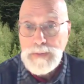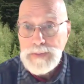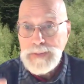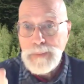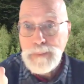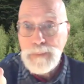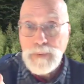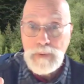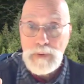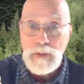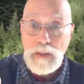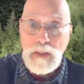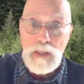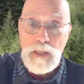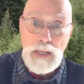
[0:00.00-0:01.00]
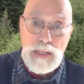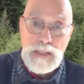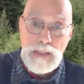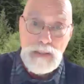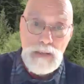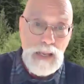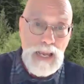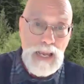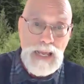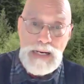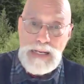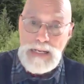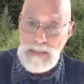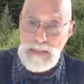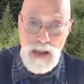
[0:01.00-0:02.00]
symbol, and
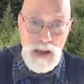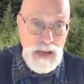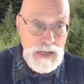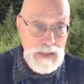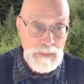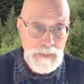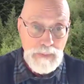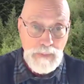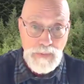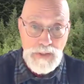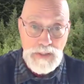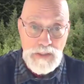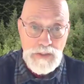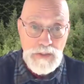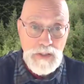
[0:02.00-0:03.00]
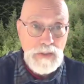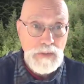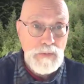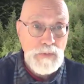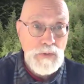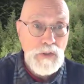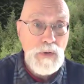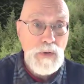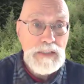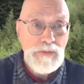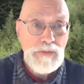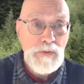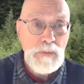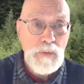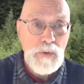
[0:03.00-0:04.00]
anytime there's a
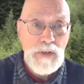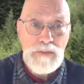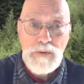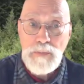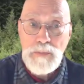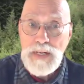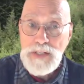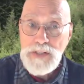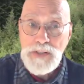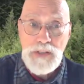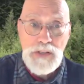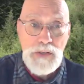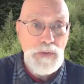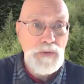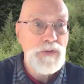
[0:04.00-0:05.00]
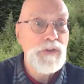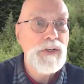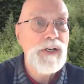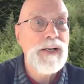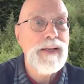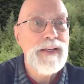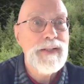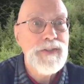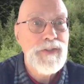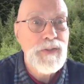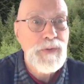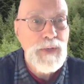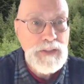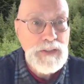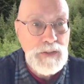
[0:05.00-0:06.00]
request for more information, the user clicks
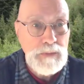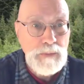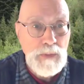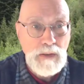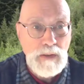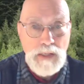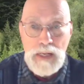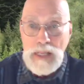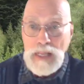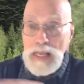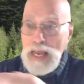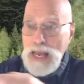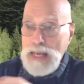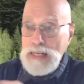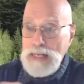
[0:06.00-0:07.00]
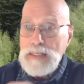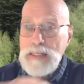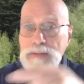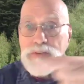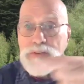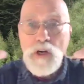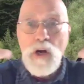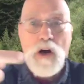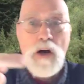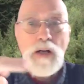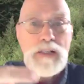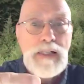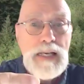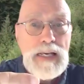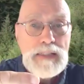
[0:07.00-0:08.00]
the question mark, and it gives
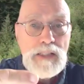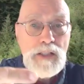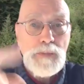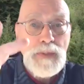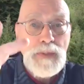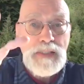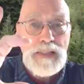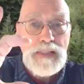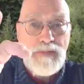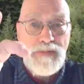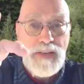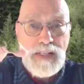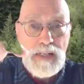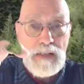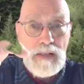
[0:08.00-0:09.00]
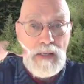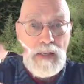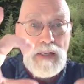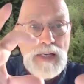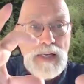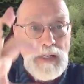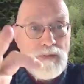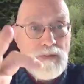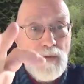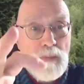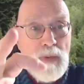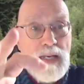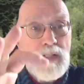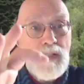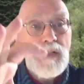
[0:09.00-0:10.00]
context-specific
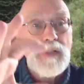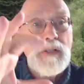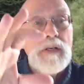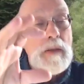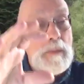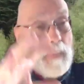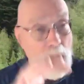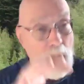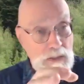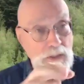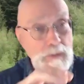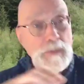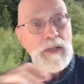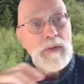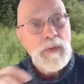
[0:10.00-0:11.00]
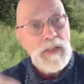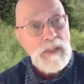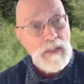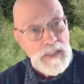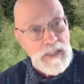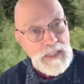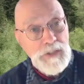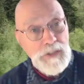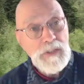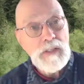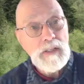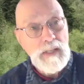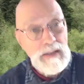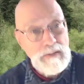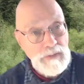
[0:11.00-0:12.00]
information, possibly with
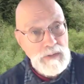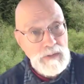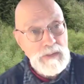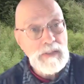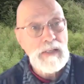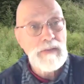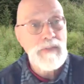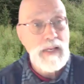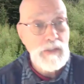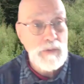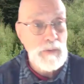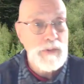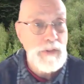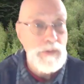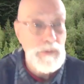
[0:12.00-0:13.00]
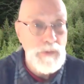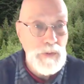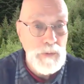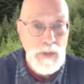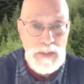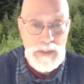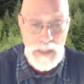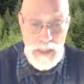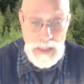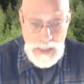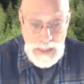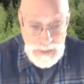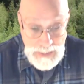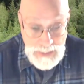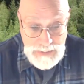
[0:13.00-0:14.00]
additional levels if that's what the user wants.
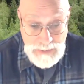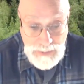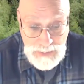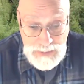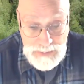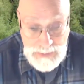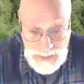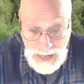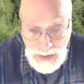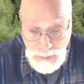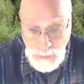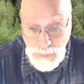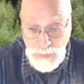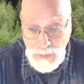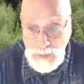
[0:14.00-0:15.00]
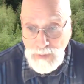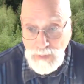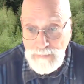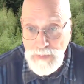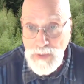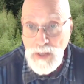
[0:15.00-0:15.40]
That's an example